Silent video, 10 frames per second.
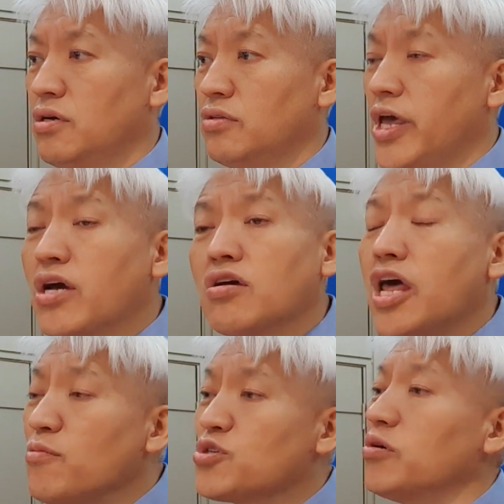They
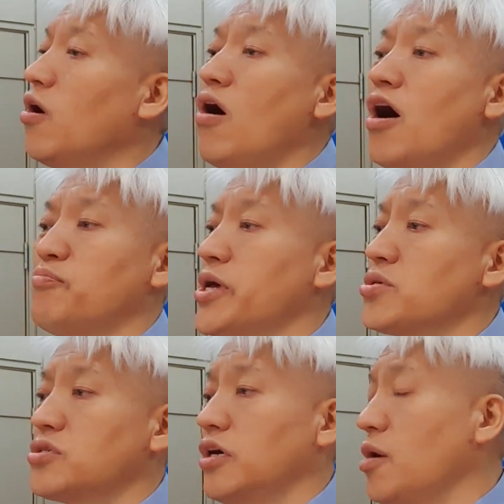claim to, oh, I'm
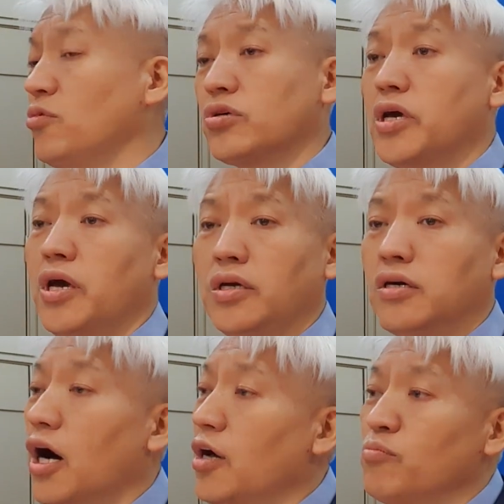pastor, I'm okay.
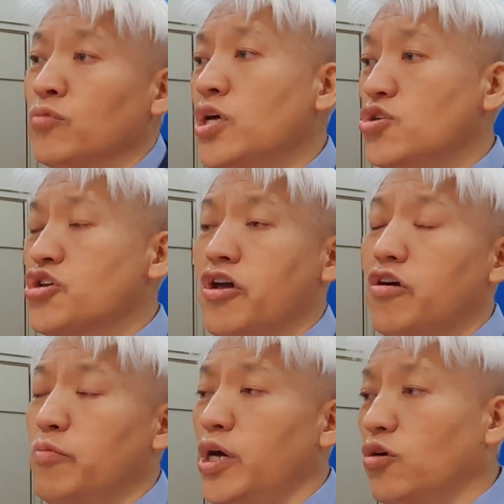I'm
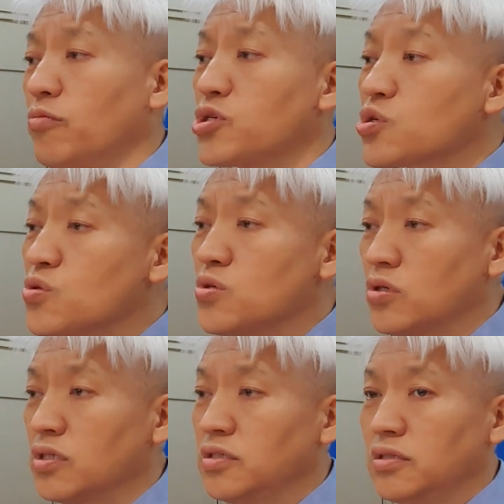chairman of a school.
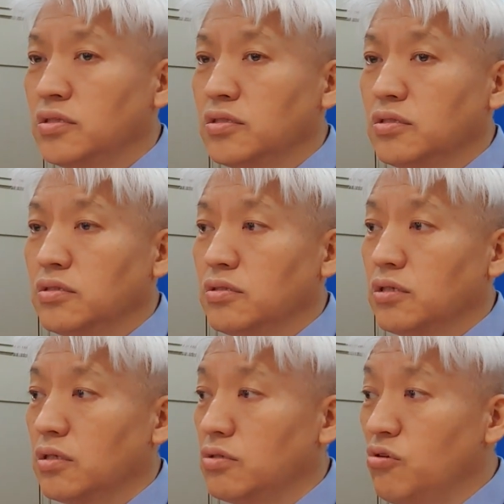
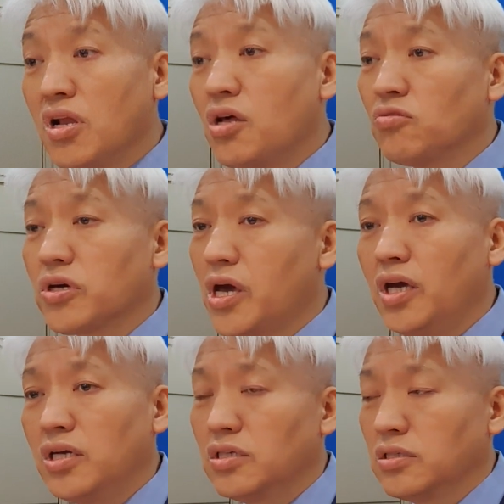You're not
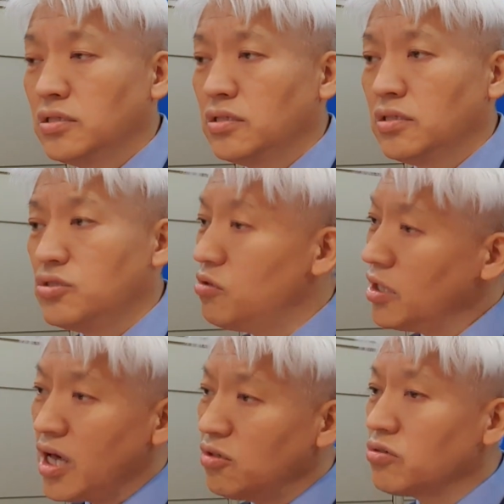okay. You're
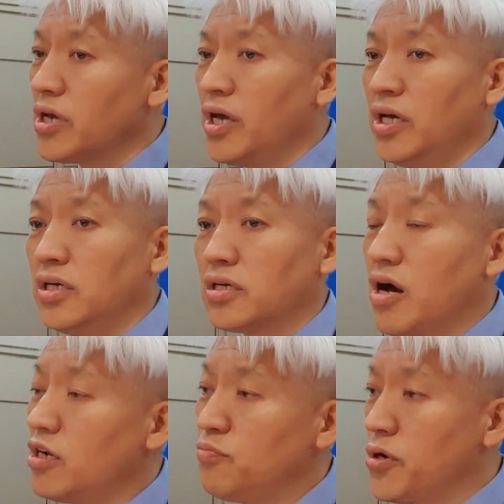not okay.
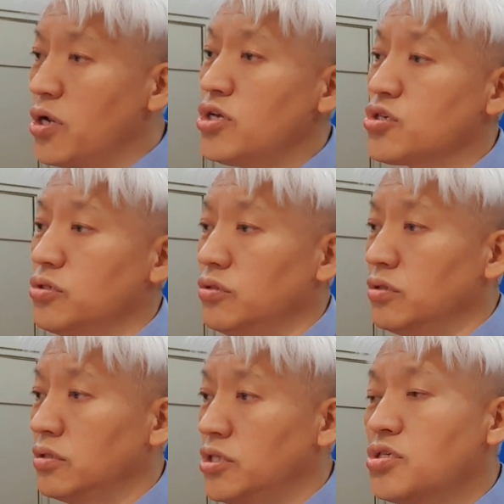God will punish you.
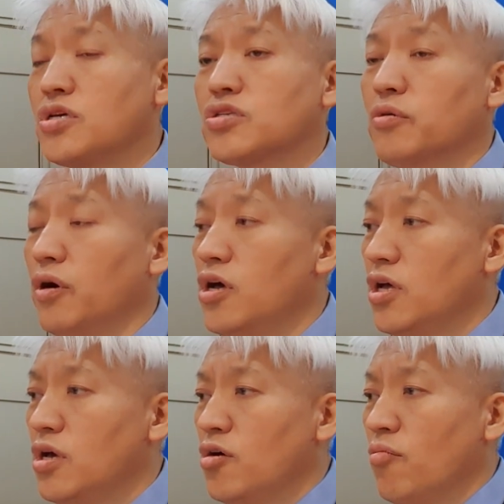This is a
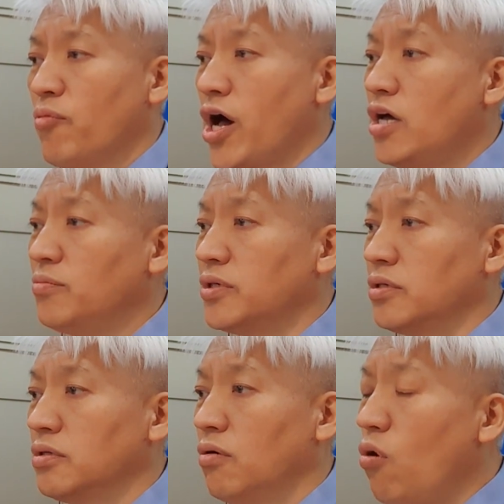Bible.
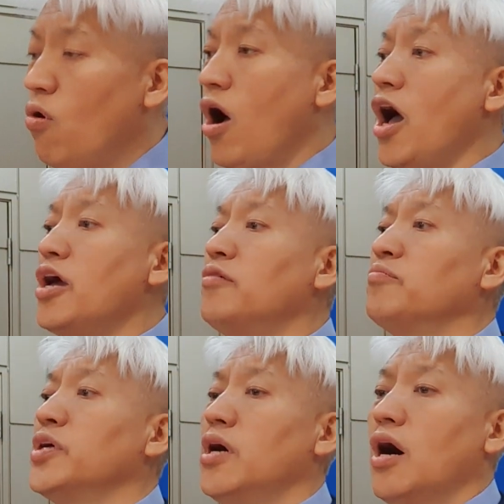Oh, I'm